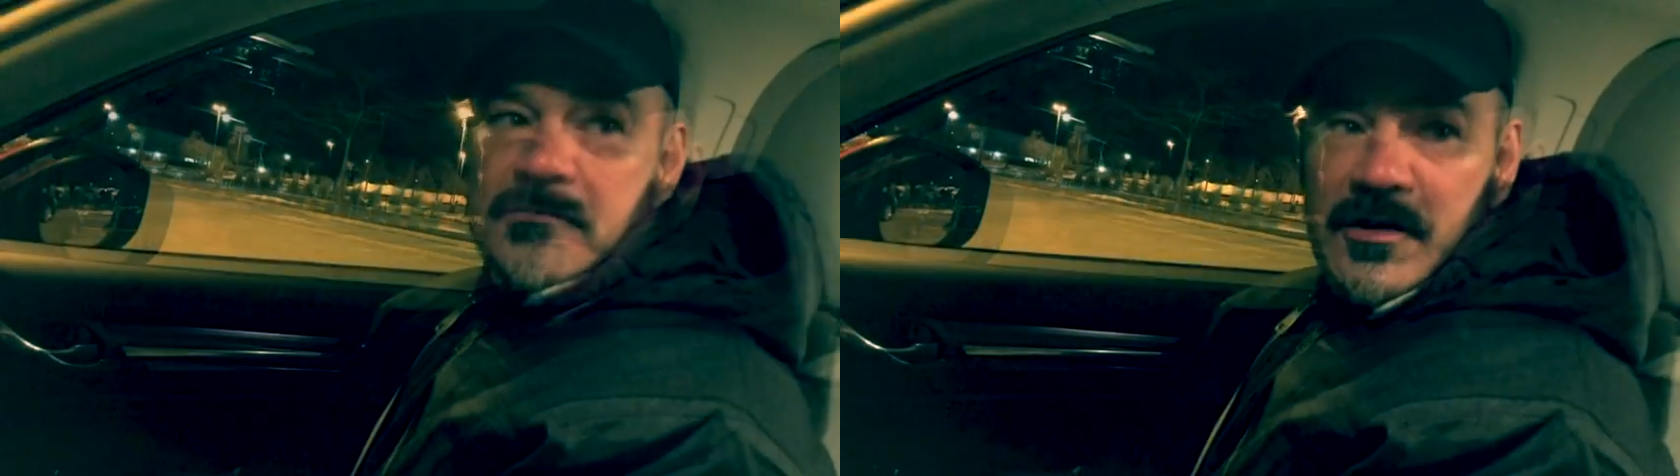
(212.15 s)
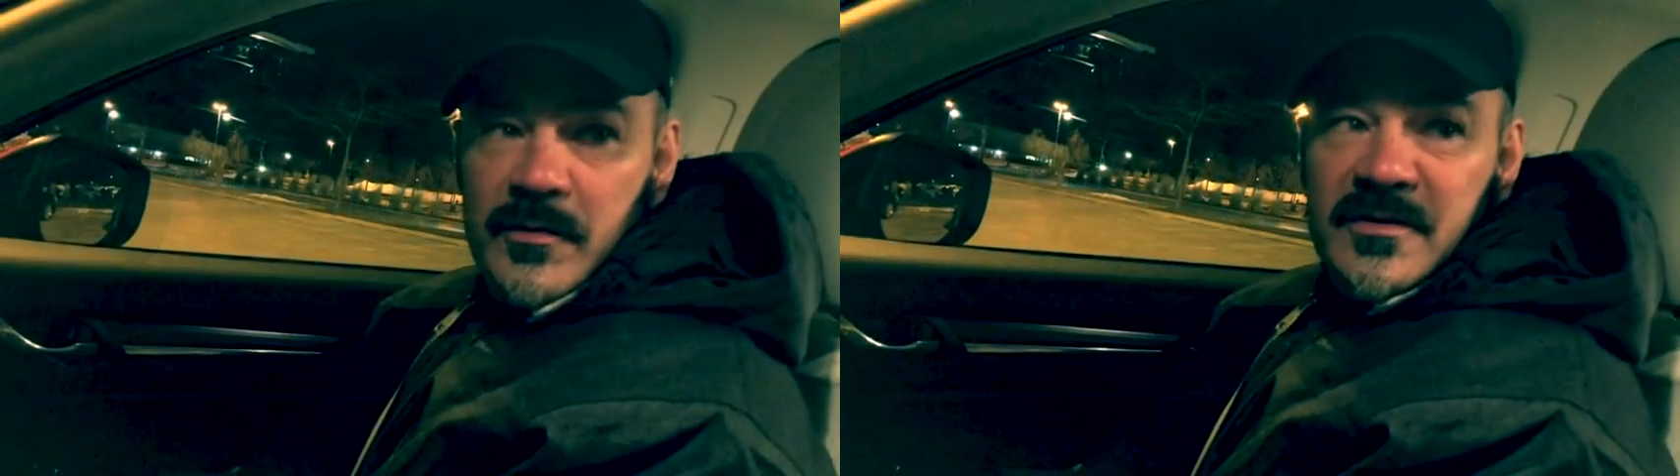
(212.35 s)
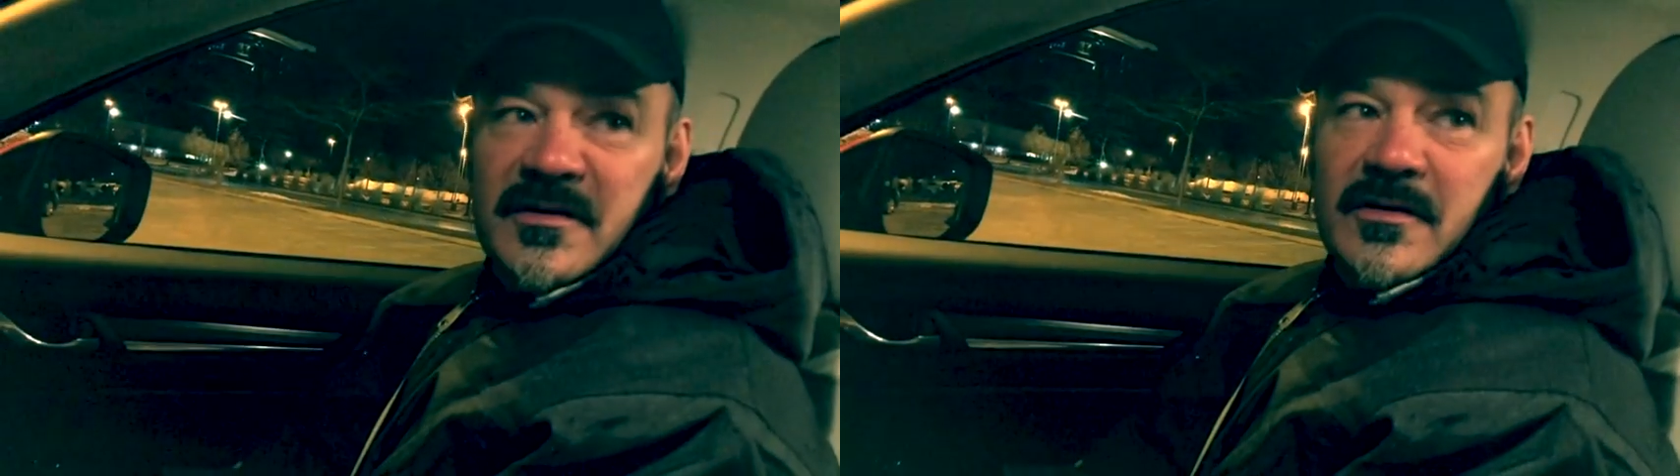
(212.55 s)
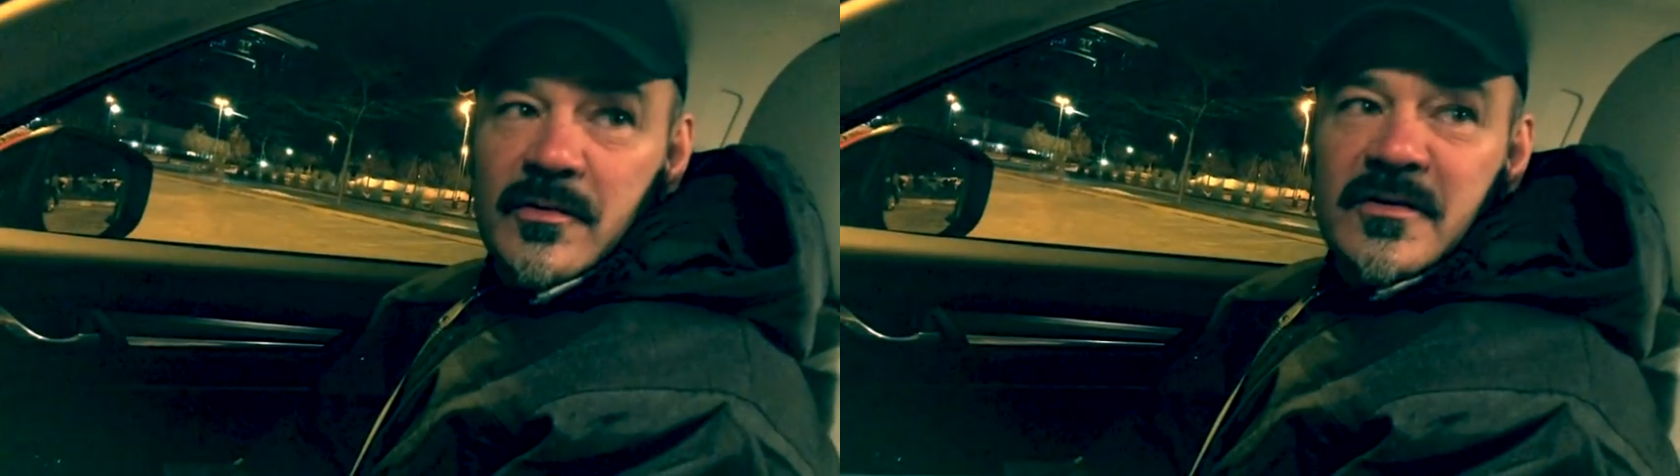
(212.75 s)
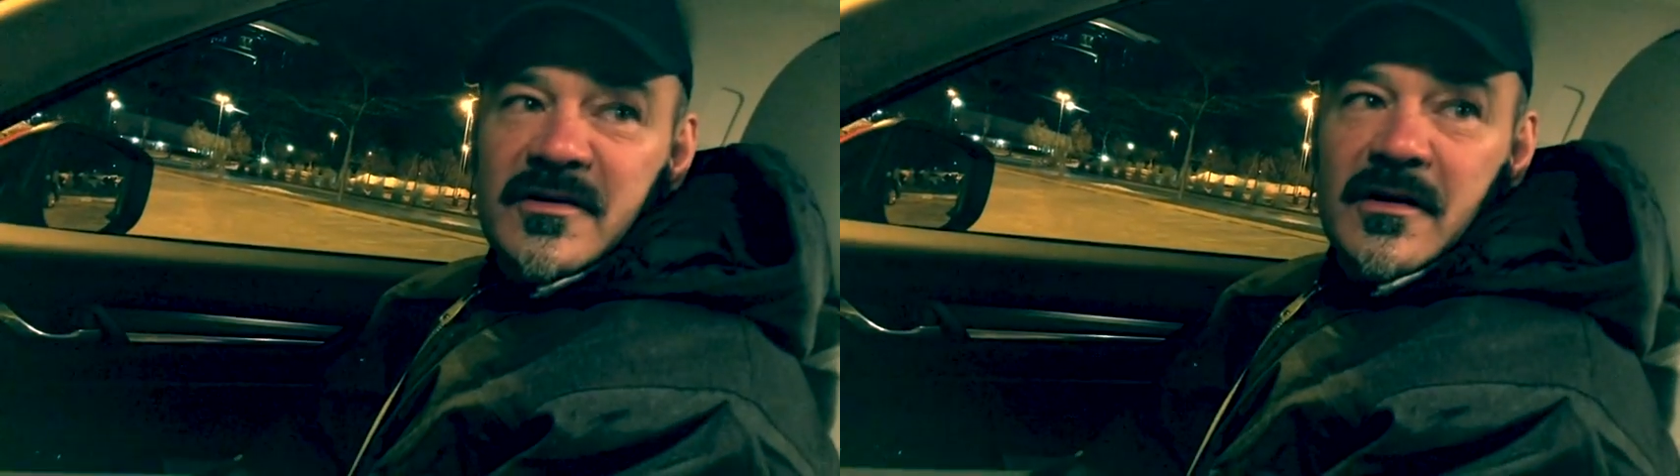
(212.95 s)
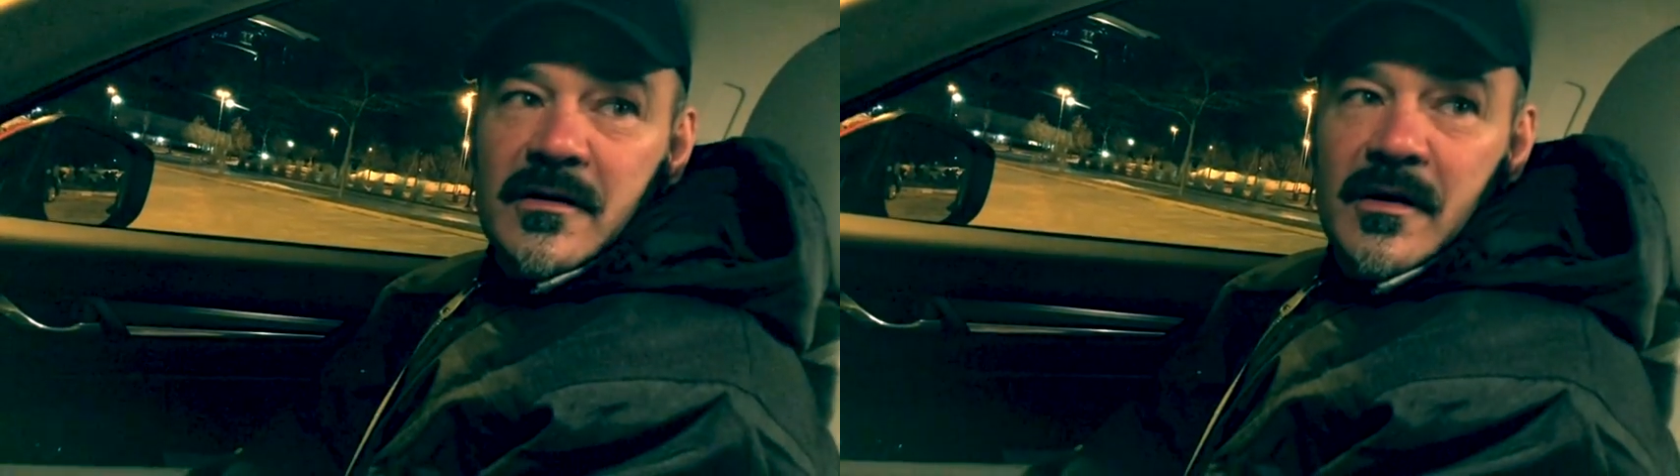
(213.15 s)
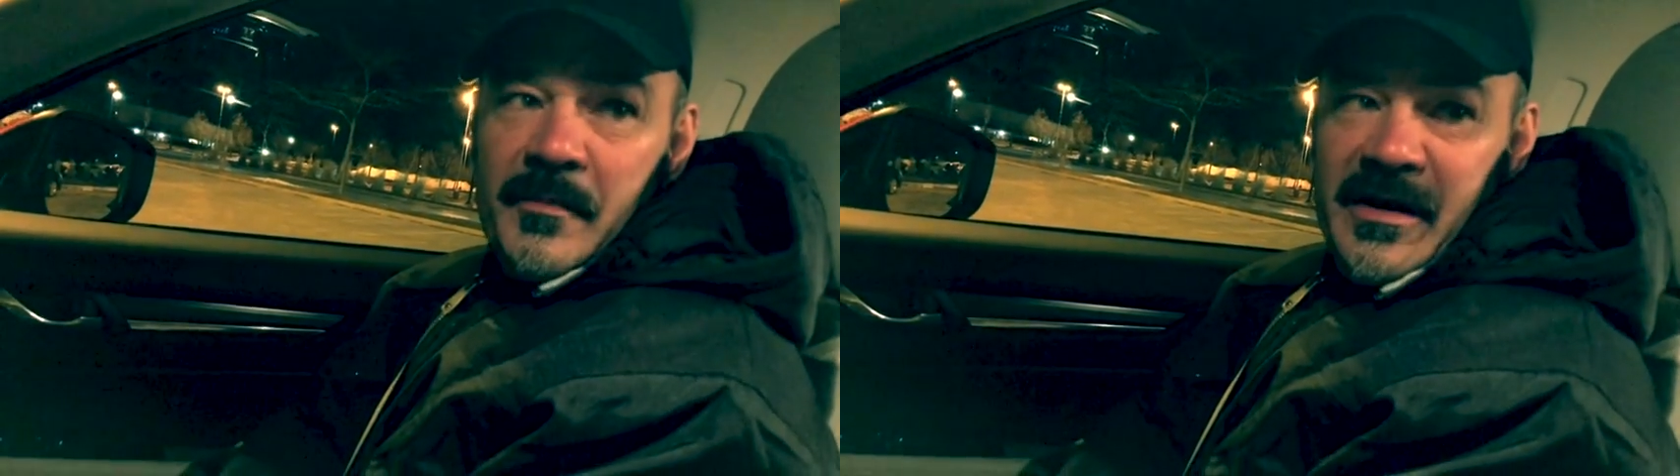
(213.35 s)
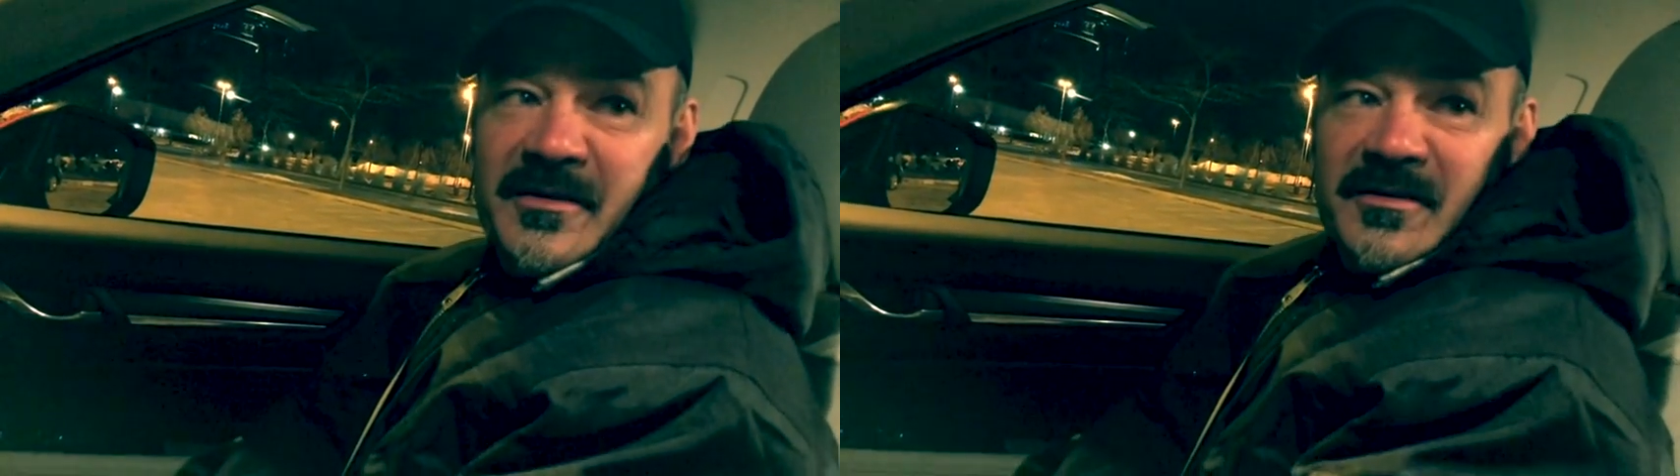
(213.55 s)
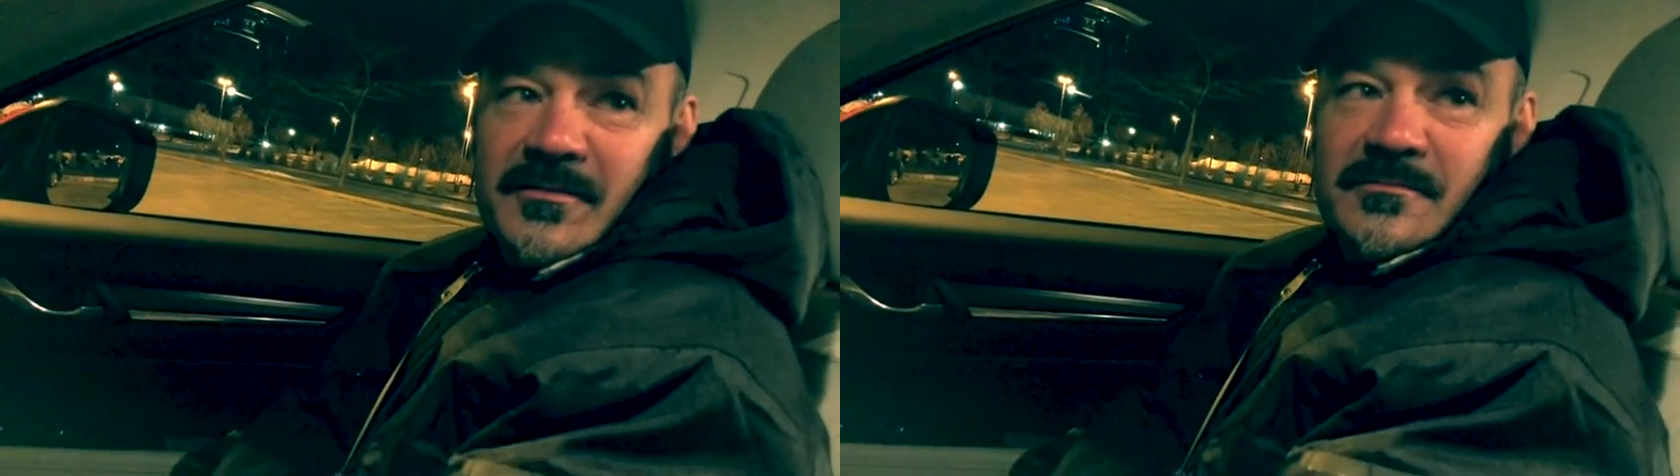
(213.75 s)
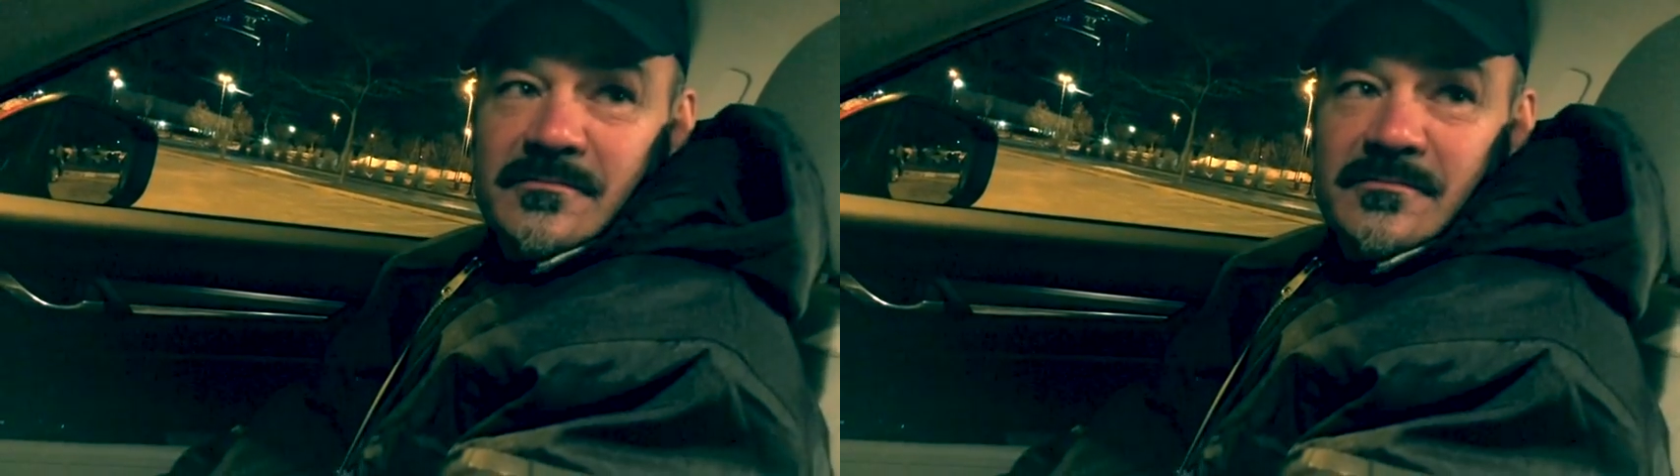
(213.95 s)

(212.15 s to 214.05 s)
Yeah. It was it was amazing.